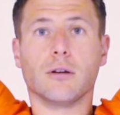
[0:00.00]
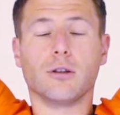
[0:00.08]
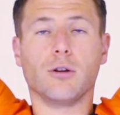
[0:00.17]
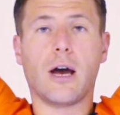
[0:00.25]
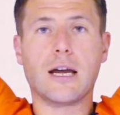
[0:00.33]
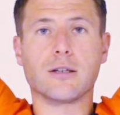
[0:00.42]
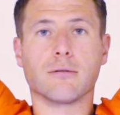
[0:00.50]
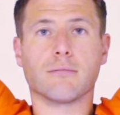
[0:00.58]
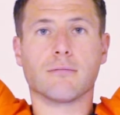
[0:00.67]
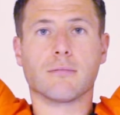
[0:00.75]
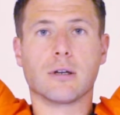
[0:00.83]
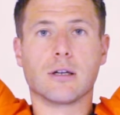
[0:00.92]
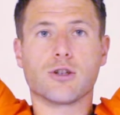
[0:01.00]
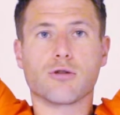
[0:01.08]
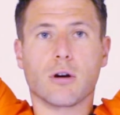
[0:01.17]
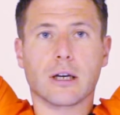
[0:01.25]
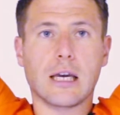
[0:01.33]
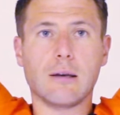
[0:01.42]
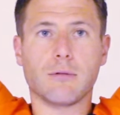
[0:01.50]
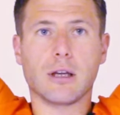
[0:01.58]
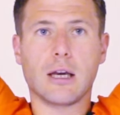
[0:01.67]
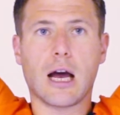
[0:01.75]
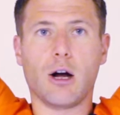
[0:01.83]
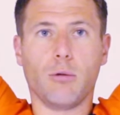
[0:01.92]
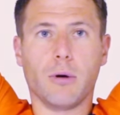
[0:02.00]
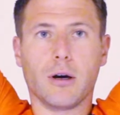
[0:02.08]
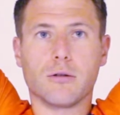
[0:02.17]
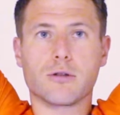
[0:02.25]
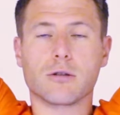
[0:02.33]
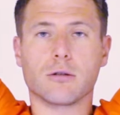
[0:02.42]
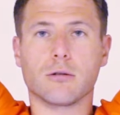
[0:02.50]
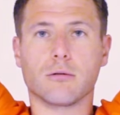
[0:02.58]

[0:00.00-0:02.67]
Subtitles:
your head. Try and keep the elbows